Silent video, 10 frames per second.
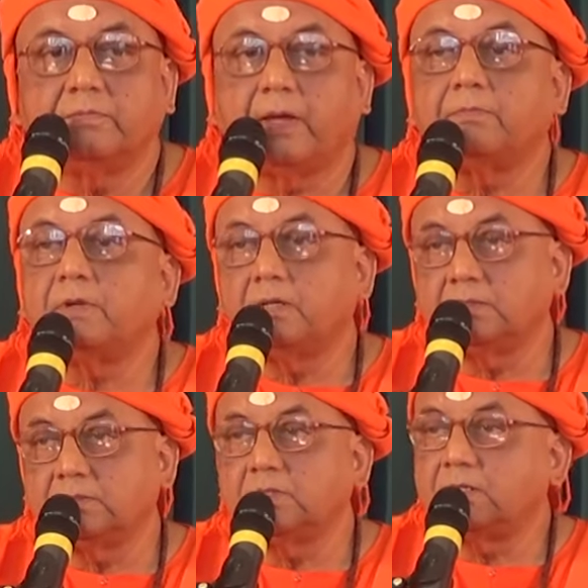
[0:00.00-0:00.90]

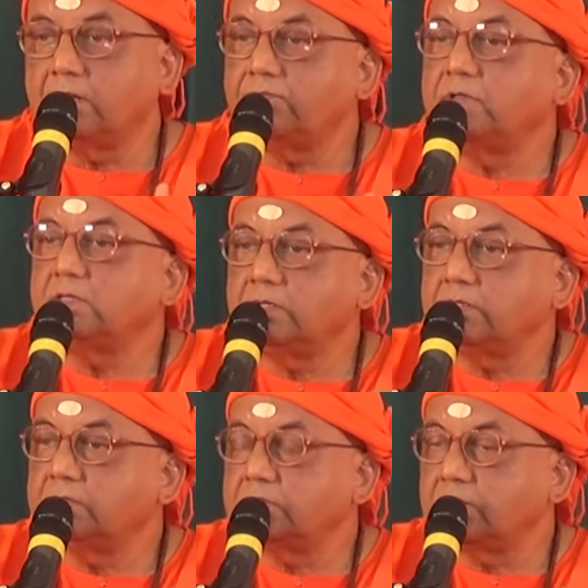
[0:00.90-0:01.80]
permanence, that everything
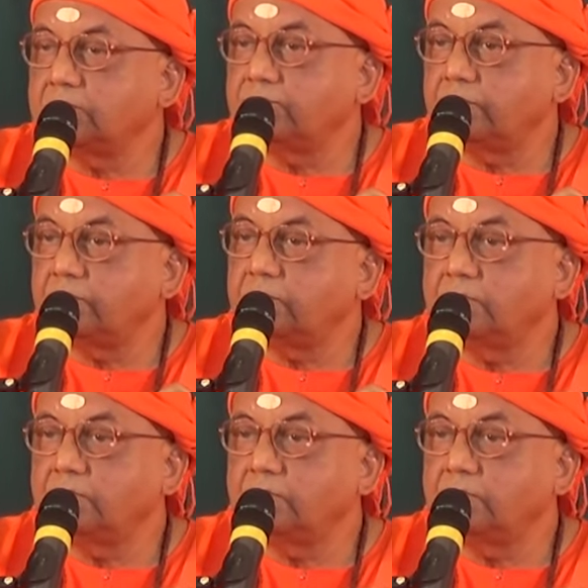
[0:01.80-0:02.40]
is changeful.